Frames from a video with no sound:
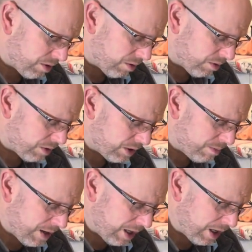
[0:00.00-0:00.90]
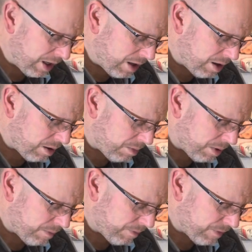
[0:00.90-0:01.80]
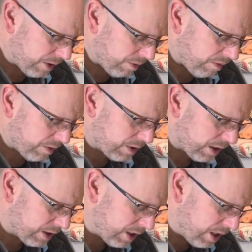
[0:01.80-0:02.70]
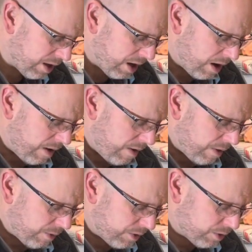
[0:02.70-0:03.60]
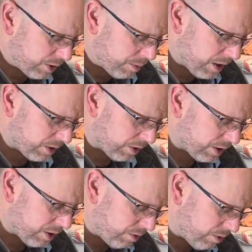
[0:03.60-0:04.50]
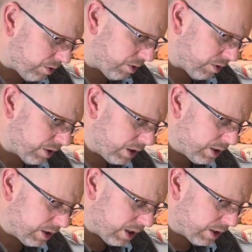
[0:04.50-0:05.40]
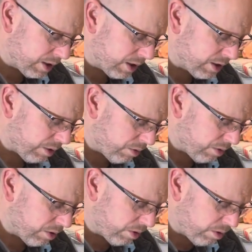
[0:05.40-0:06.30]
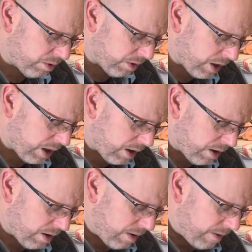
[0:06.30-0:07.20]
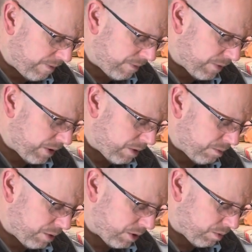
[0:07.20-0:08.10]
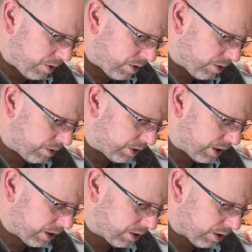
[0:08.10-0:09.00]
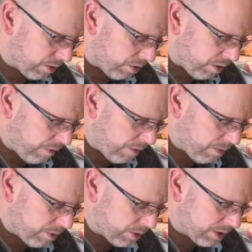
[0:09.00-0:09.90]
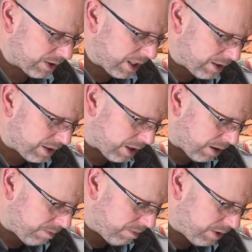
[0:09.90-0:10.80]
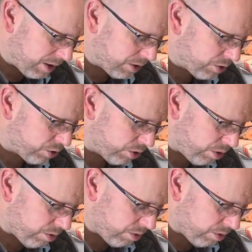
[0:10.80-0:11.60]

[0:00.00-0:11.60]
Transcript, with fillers: Or is he making it up? Anyway, verse 18 the one who speaks on his own authority seeks his own glory. But the one who seeks the glory of him who sent him is true,